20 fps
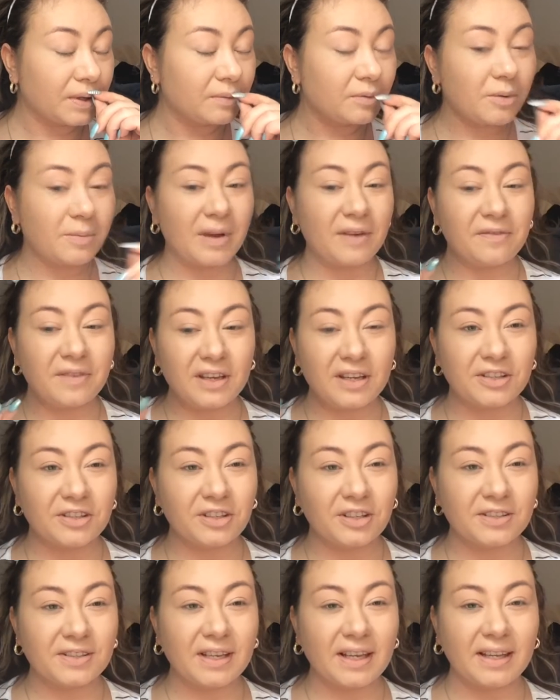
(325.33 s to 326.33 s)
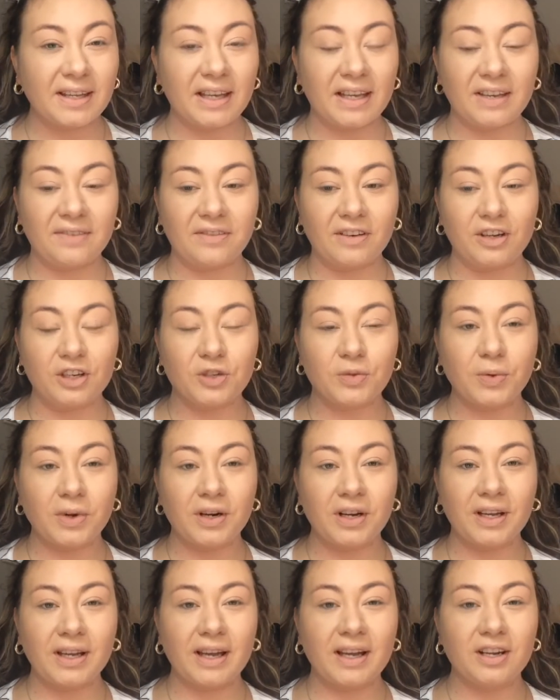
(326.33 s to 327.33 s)
what my face looks like if I just
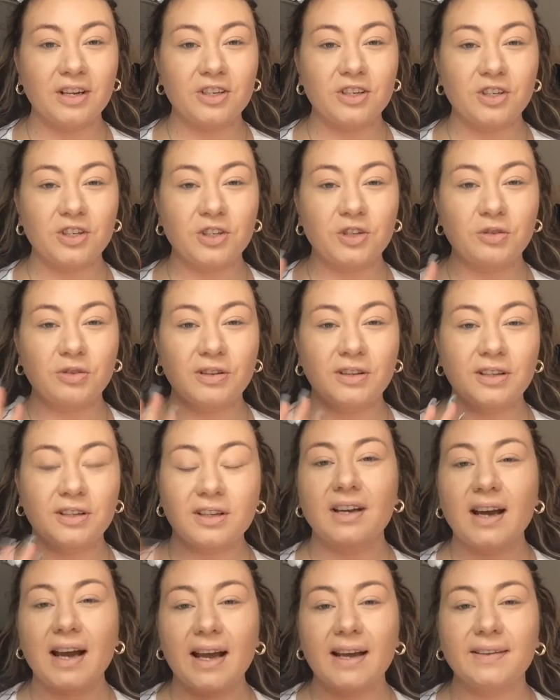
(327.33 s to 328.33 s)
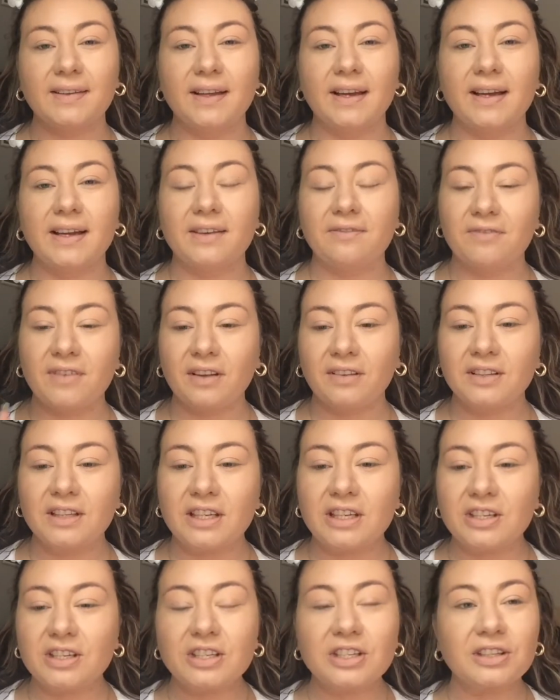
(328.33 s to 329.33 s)
want to kind of just do a highlight and
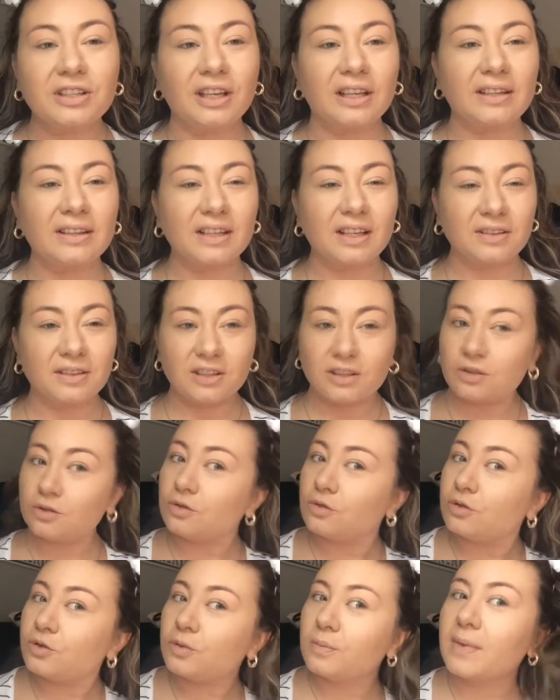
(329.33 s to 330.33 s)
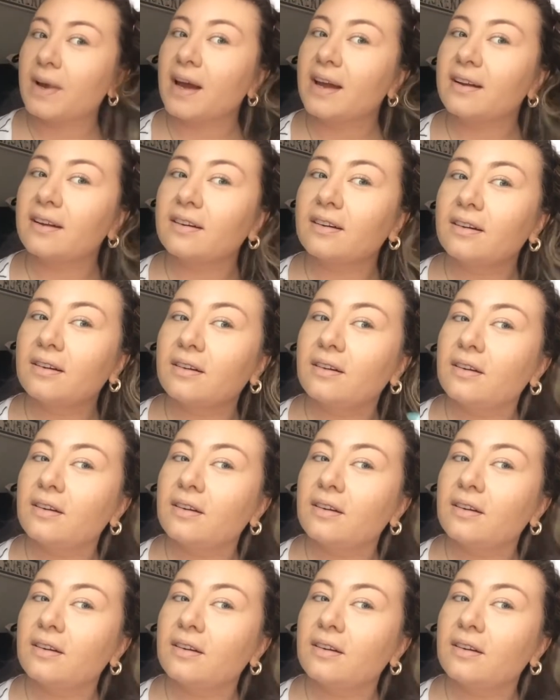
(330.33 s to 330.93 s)
foundation, like nothing too dramatic.